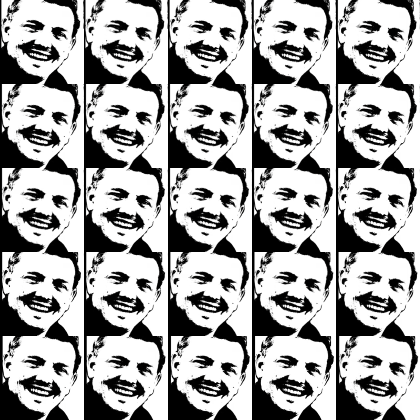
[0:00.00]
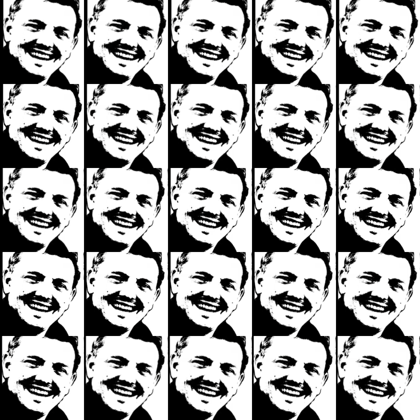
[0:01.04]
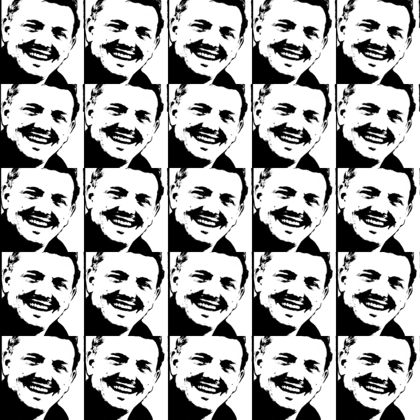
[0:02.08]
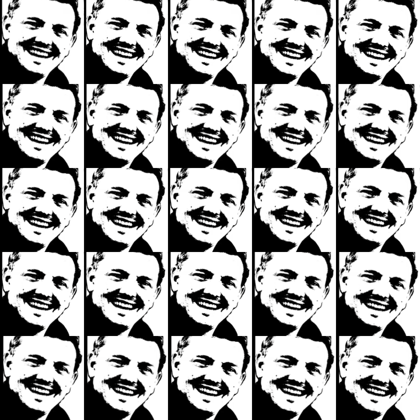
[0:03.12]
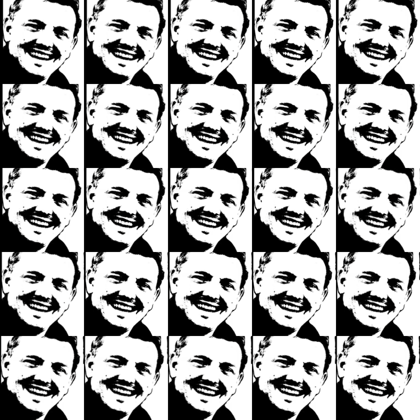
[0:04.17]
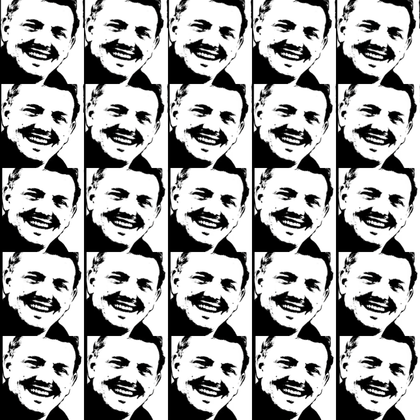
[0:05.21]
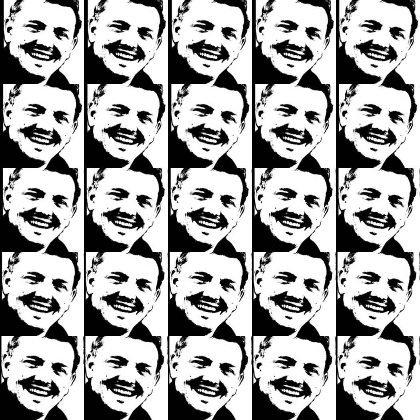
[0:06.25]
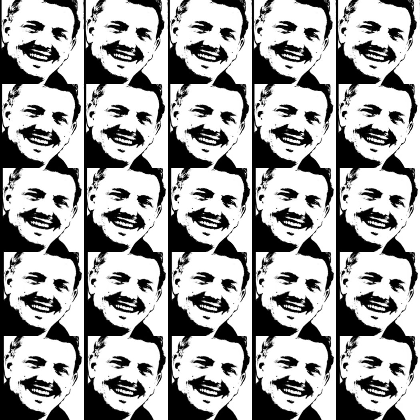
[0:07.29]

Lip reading: do some training, get back into it. And Jamie's going to bounce back. He's a 6-time champion. You don't need to win every